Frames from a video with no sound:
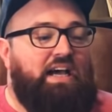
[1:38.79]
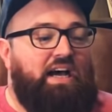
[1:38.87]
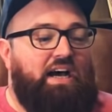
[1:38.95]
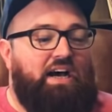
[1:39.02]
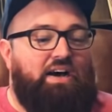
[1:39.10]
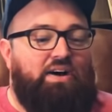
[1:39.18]

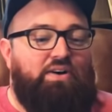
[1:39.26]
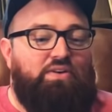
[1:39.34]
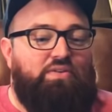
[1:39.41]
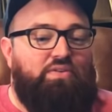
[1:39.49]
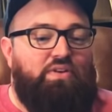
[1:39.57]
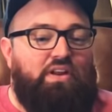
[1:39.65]

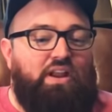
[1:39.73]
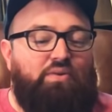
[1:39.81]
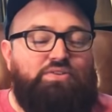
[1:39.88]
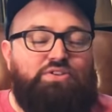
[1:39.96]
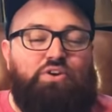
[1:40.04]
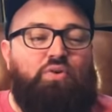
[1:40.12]
It
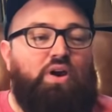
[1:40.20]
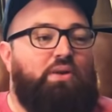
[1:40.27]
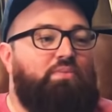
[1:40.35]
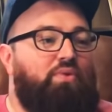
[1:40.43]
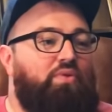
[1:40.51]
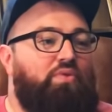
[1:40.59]
was
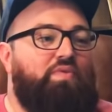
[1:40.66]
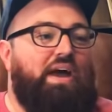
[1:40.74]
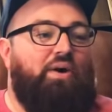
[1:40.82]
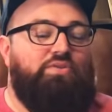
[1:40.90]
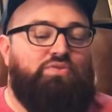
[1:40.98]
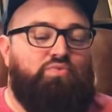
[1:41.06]
incredible.
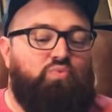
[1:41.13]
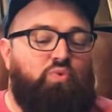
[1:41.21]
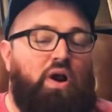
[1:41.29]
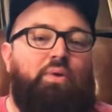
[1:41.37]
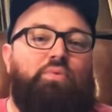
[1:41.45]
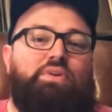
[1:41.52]
That was
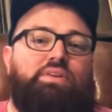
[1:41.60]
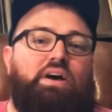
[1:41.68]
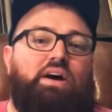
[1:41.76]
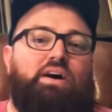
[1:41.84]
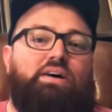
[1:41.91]
right when